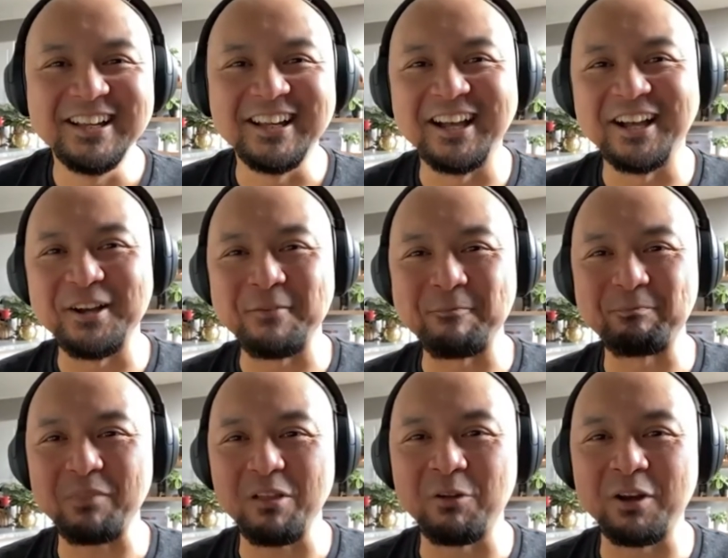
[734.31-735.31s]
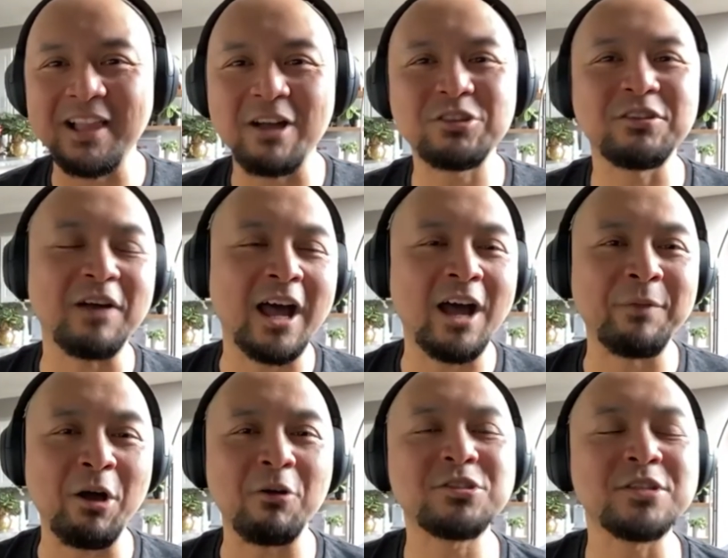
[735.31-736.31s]
Um, we're allowed to, uh,
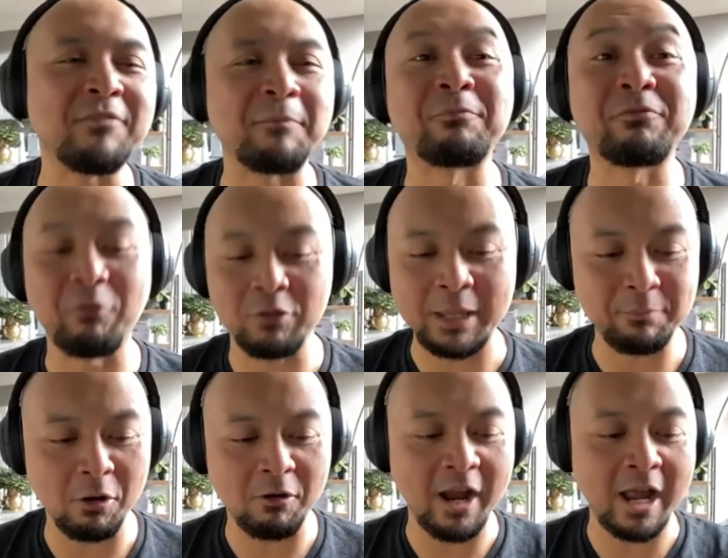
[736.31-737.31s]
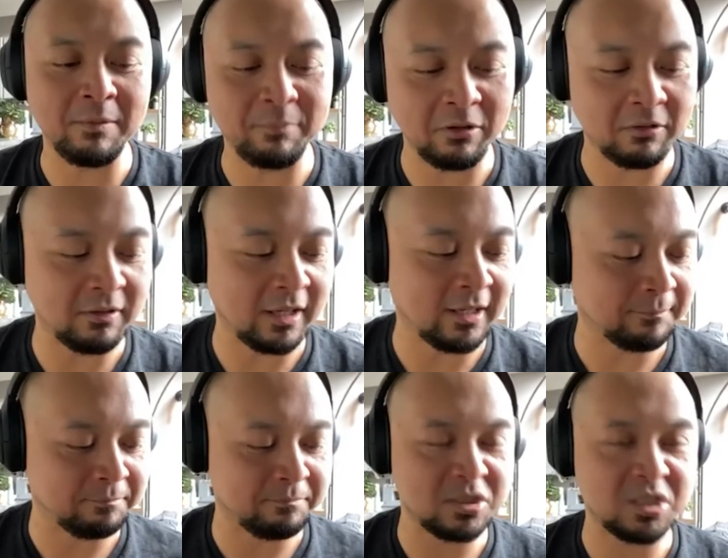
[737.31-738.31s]
we also have a fully programmable
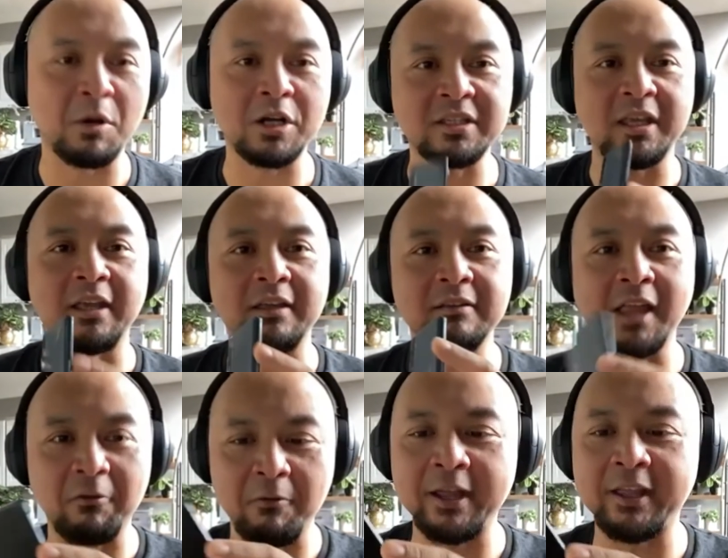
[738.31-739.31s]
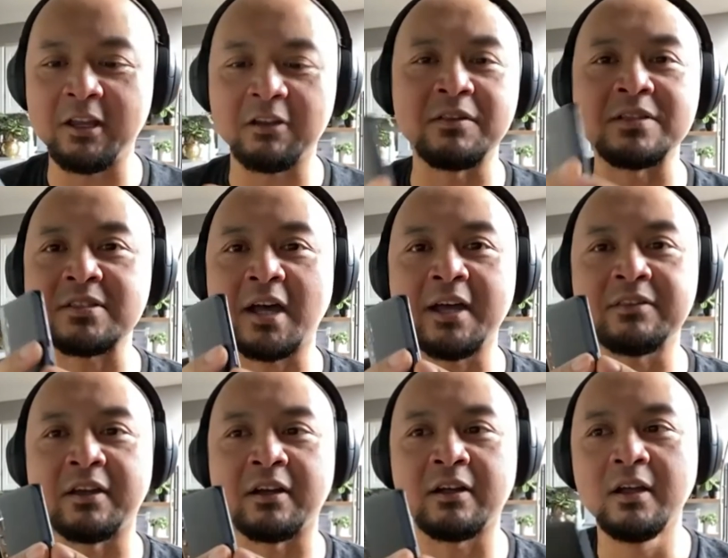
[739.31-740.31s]
um, smart key, like right here on the side
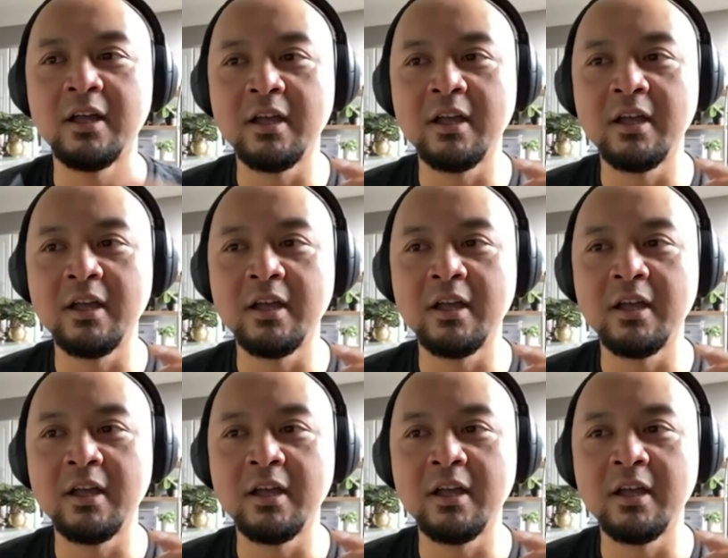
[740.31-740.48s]
there.